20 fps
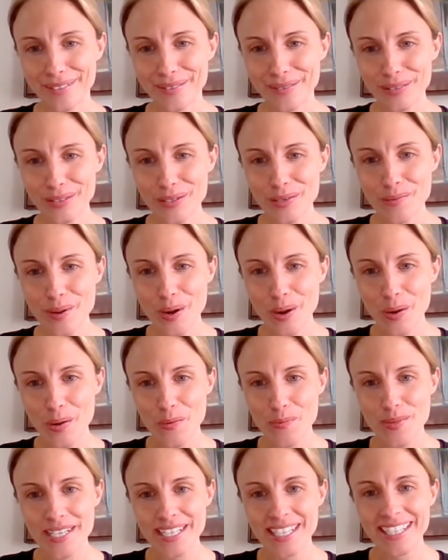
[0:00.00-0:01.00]
room
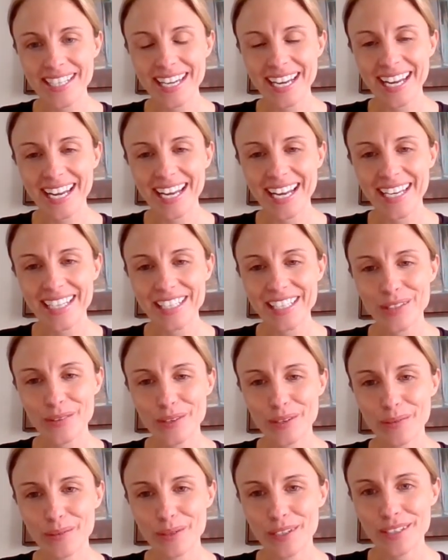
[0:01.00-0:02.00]
open, and you
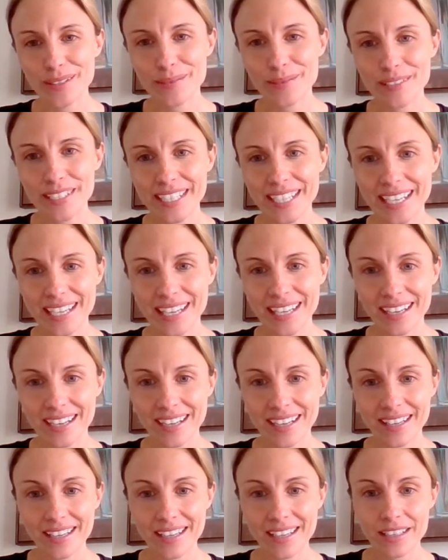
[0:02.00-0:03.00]
are welcome to get
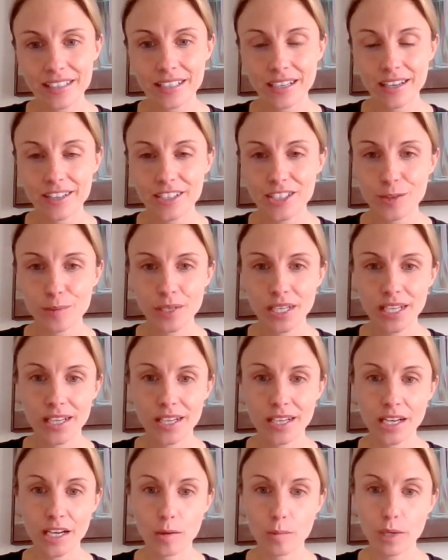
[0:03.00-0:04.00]
on and talk to
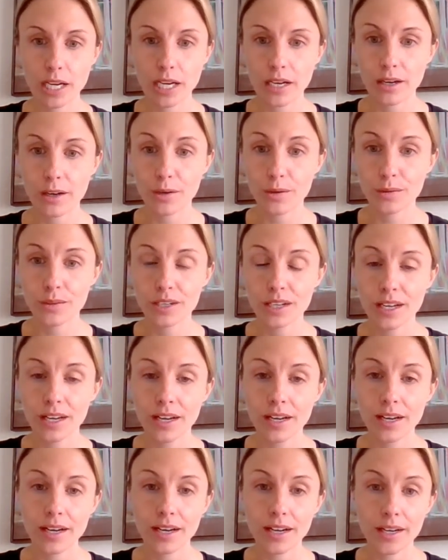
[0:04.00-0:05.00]
me about
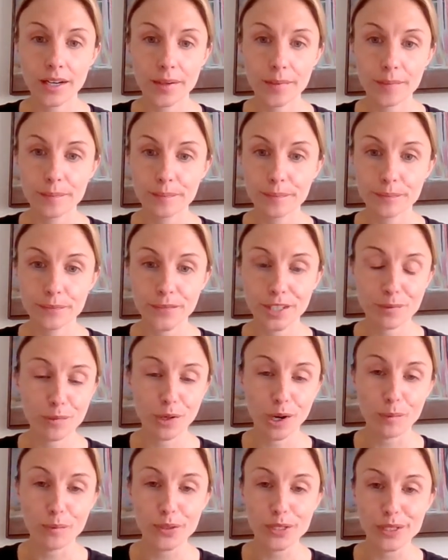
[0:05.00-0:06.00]

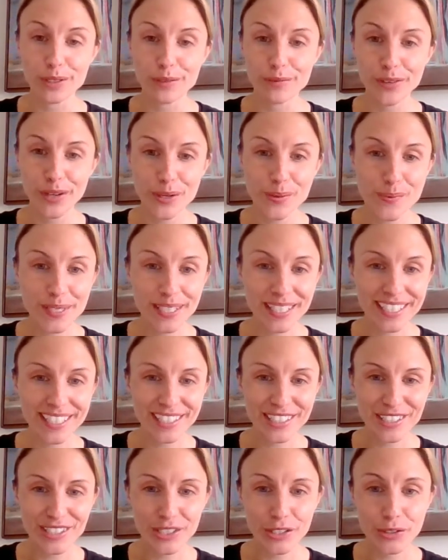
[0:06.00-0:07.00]
property development
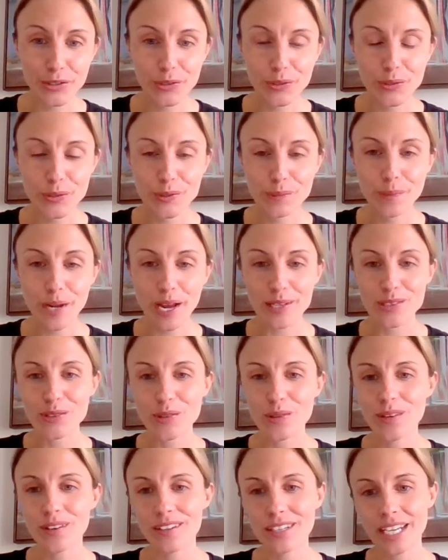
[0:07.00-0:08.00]
issues,
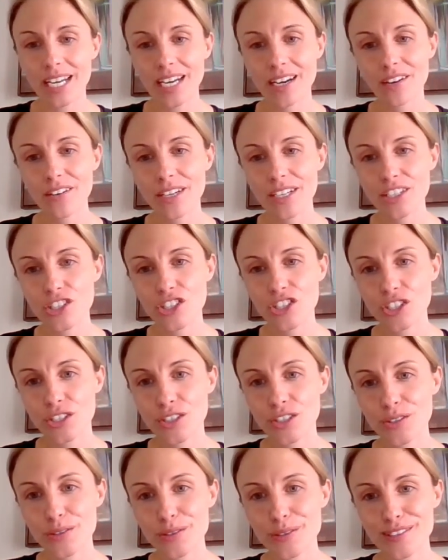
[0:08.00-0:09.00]
pastoral care
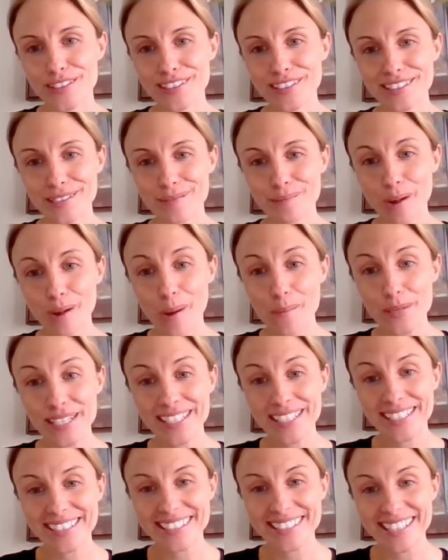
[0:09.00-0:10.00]
issues, to just pop
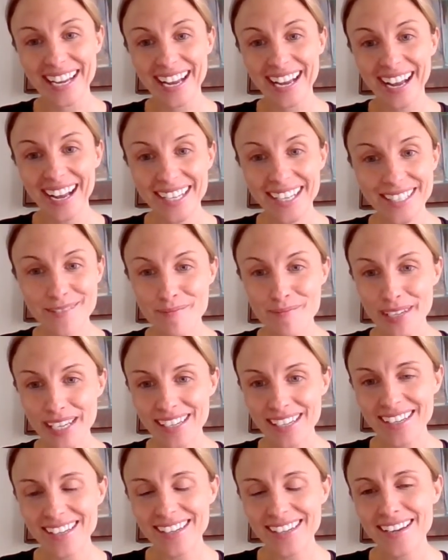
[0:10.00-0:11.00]
in and say hi to
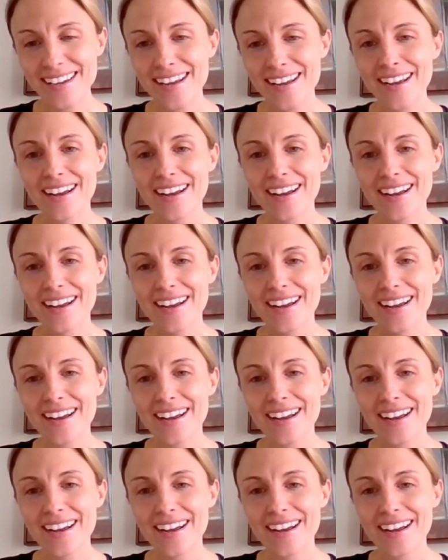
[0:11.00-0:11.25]
me,